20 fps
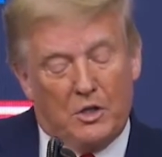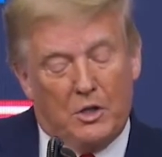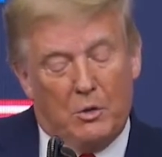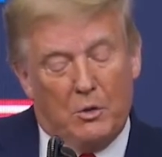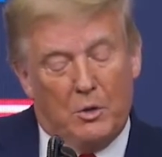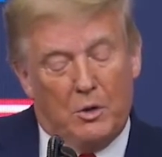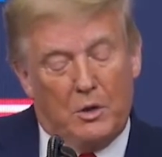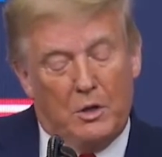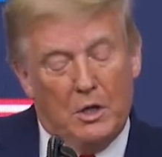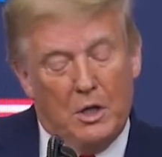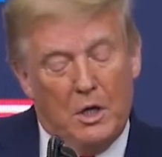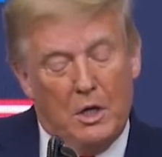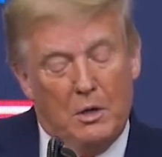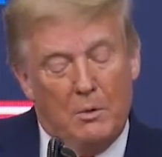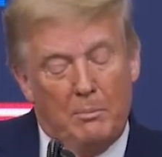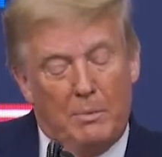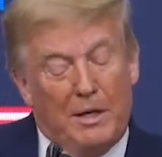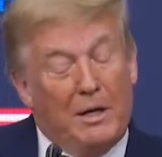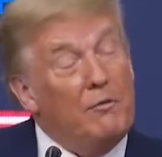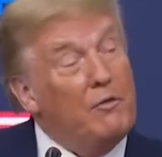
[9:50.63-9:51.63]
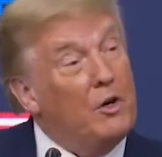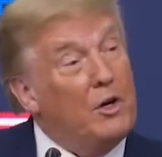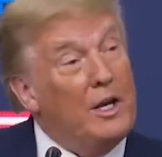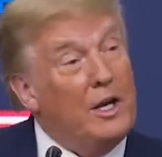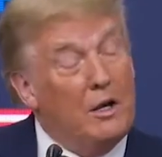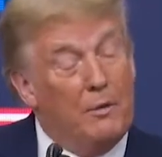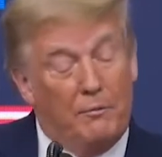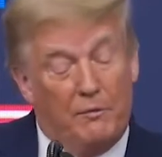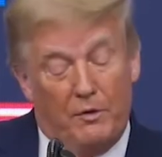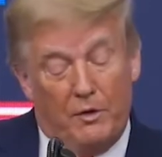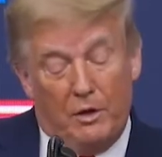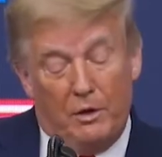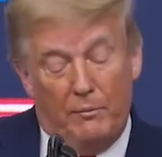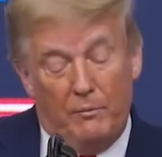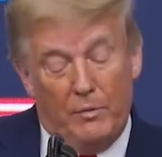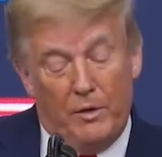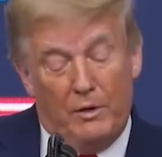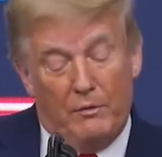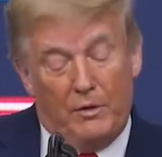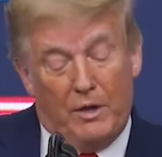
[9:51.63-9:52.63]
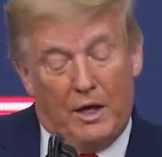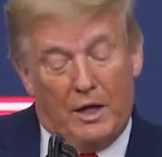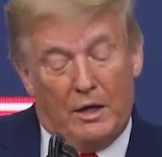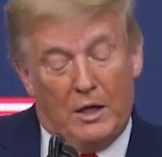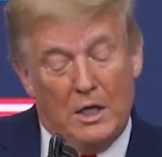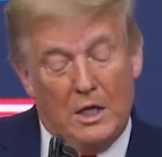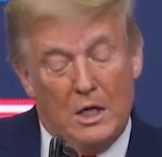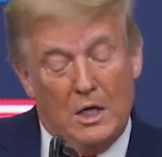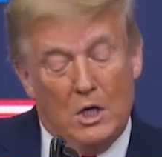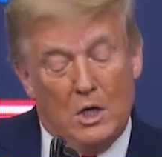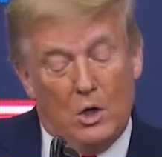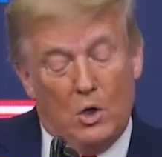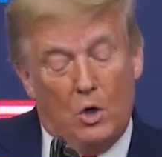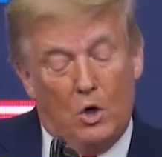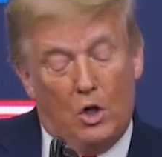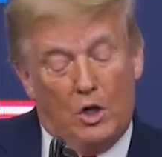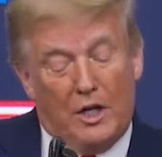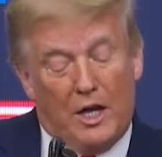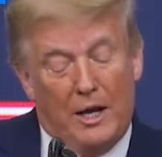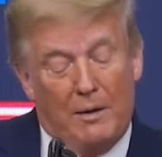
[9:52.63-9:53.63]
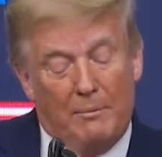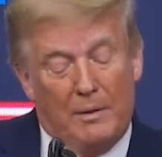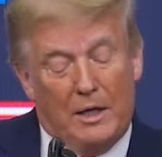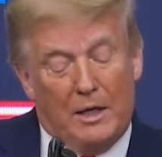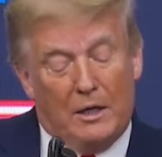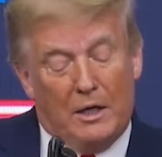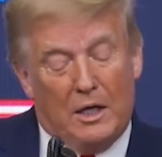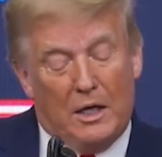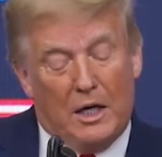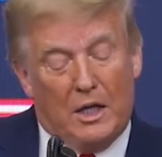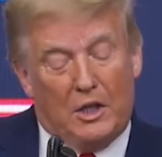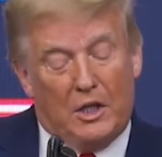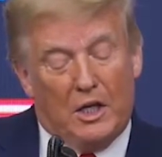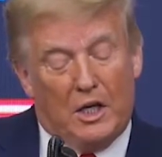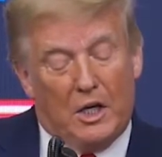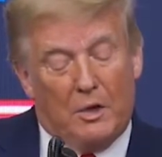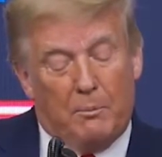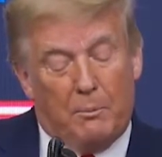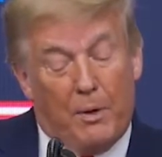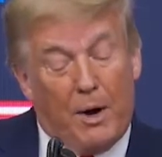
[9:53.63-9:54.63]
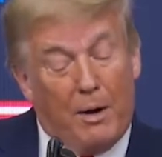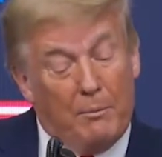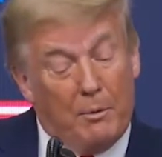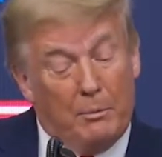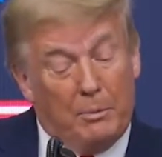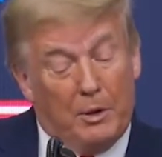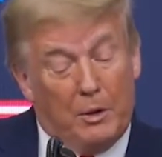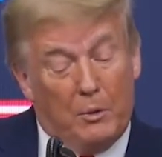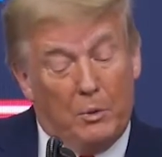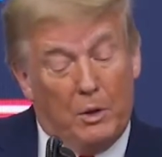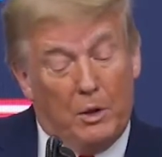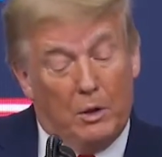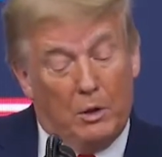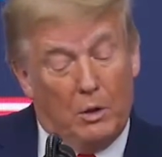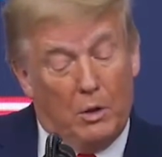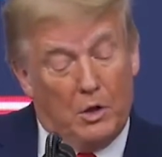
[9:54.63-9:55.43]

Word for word: That would be very helpful if that all came out, and I think it probably will.